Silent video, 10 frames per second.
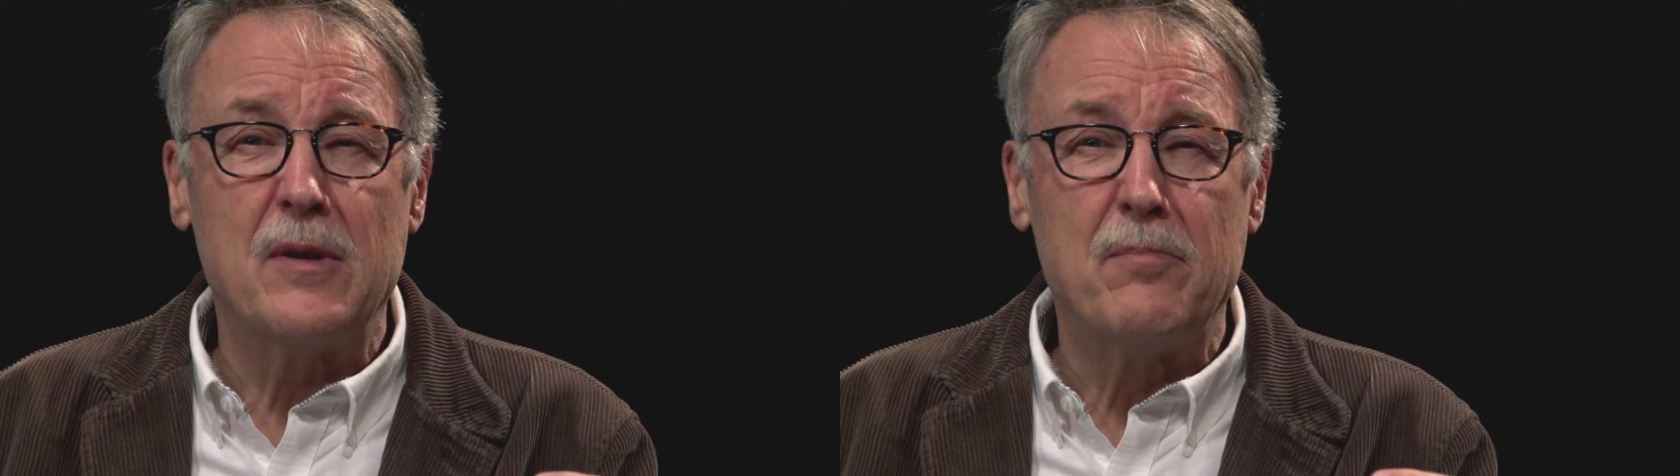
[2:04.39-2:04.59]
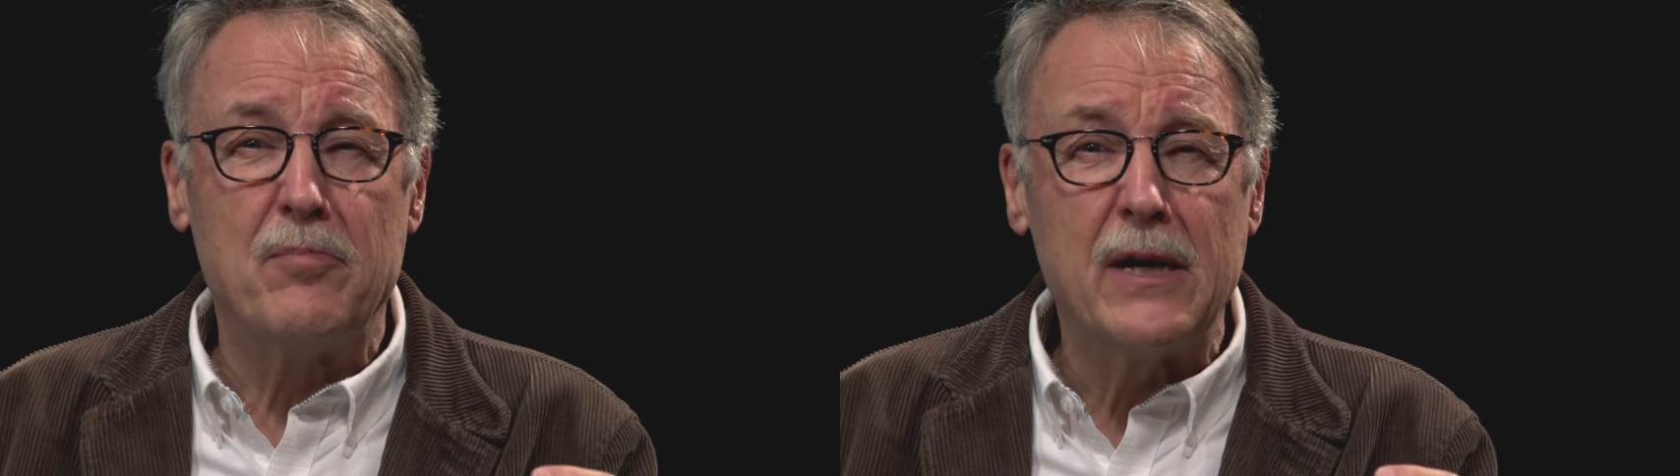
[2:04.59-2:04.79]

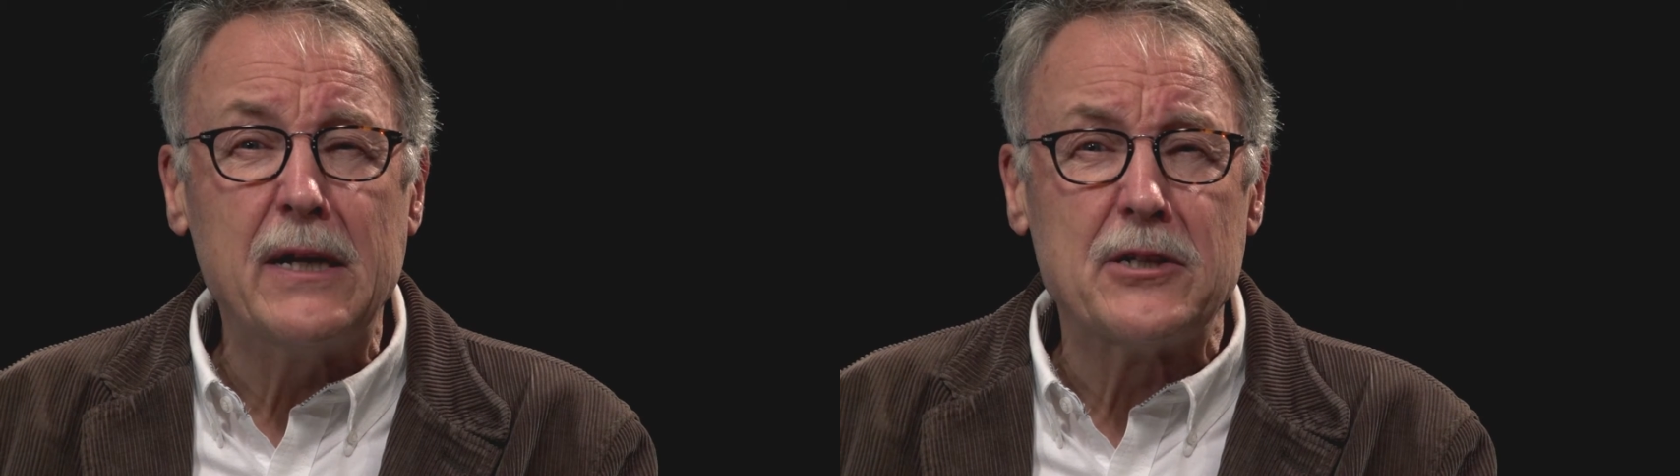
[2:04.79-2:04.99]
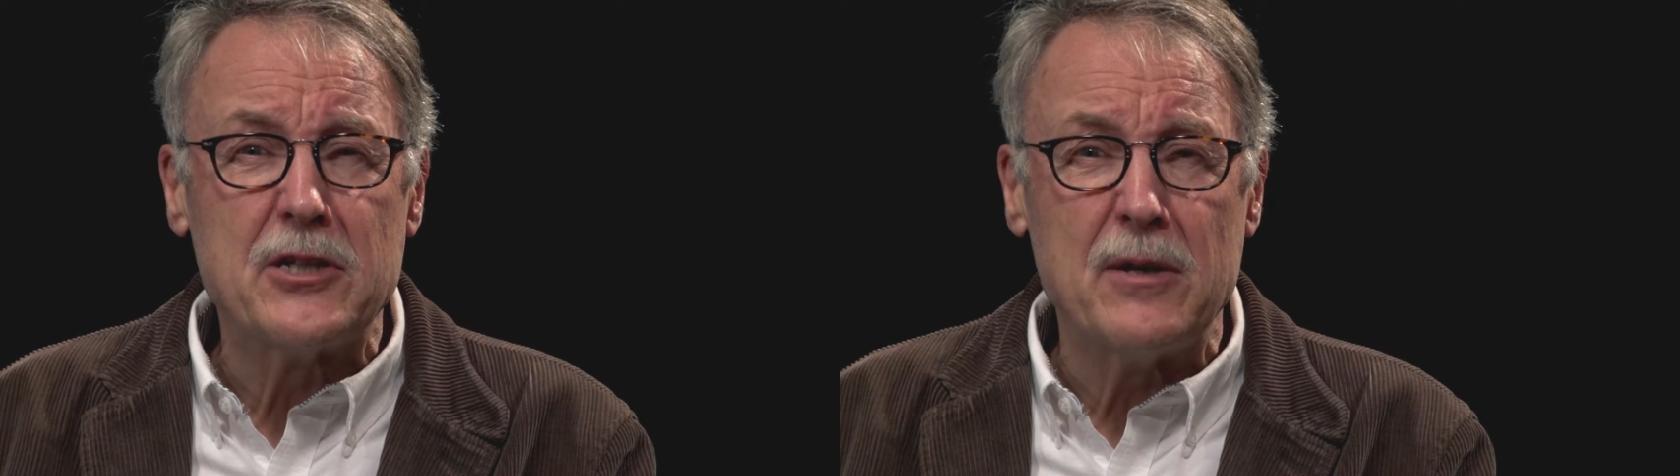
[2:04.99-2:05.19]

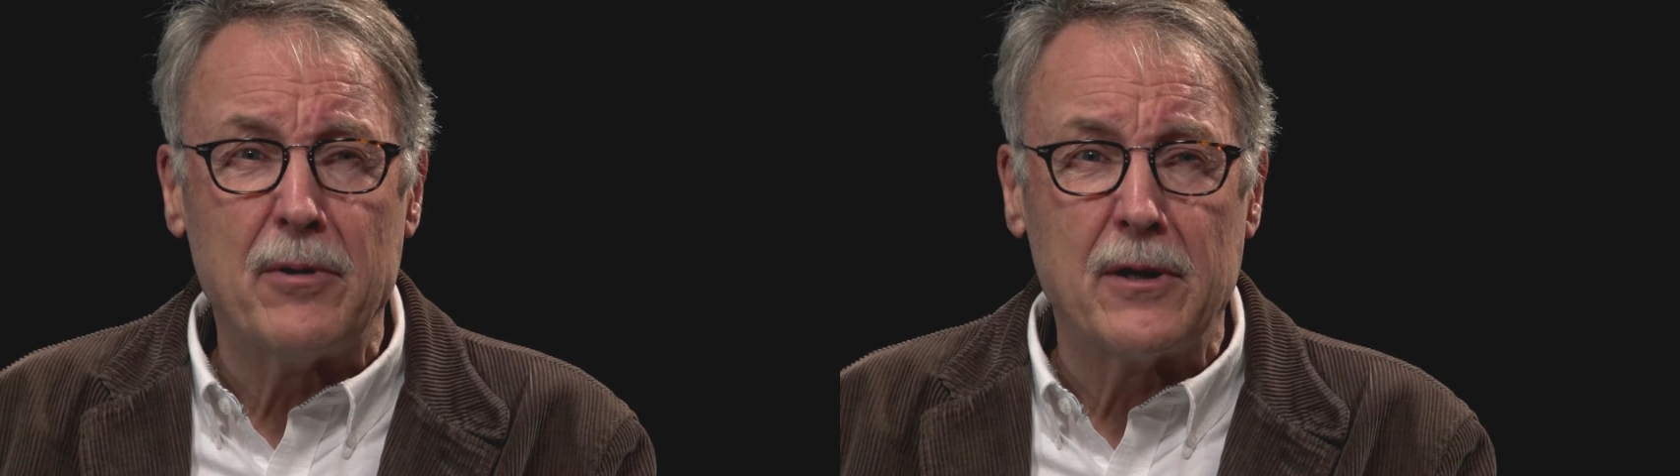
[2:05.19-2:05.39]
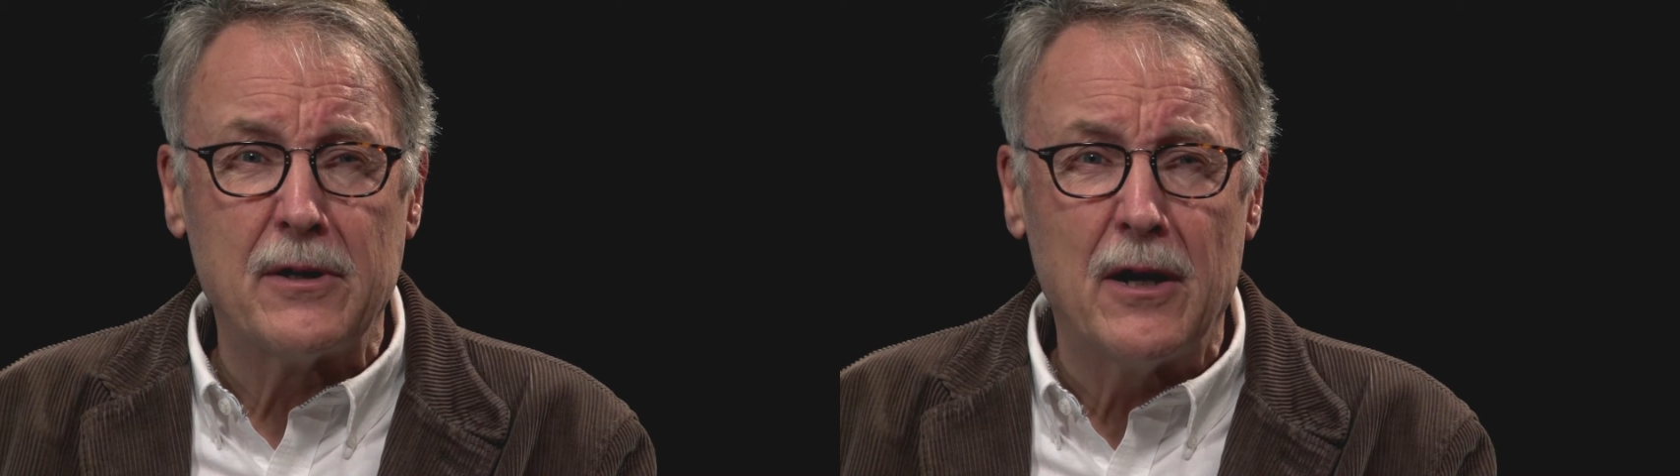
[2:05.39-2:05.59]
dependency
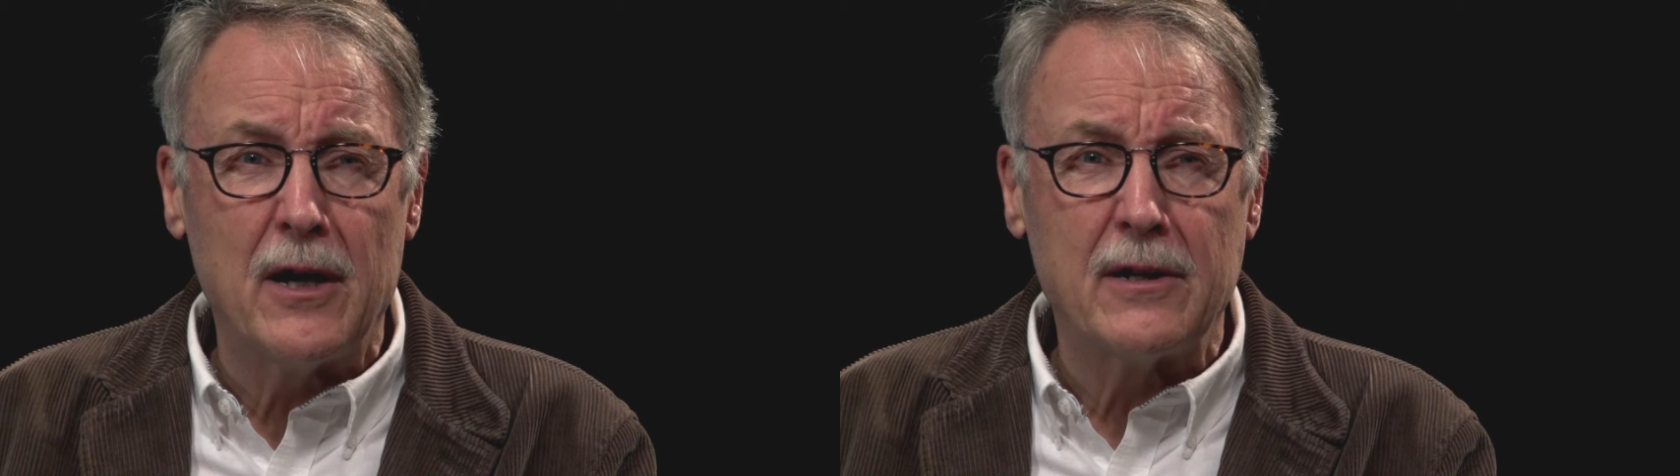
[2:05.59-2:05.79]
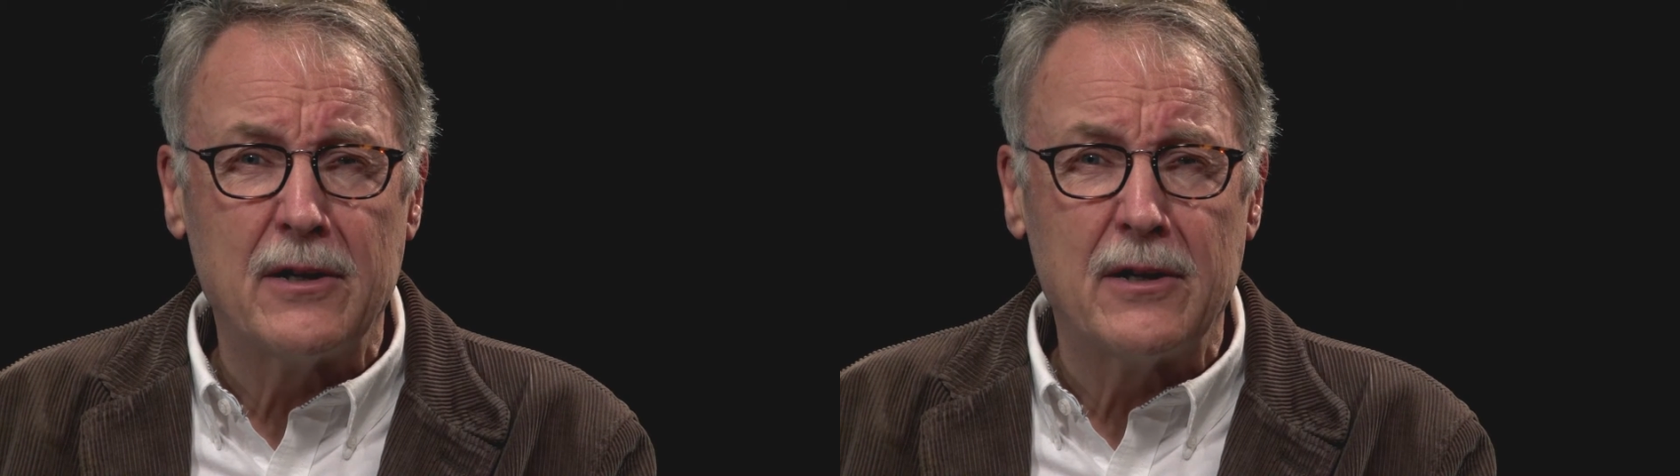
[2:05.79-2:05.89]
upon God.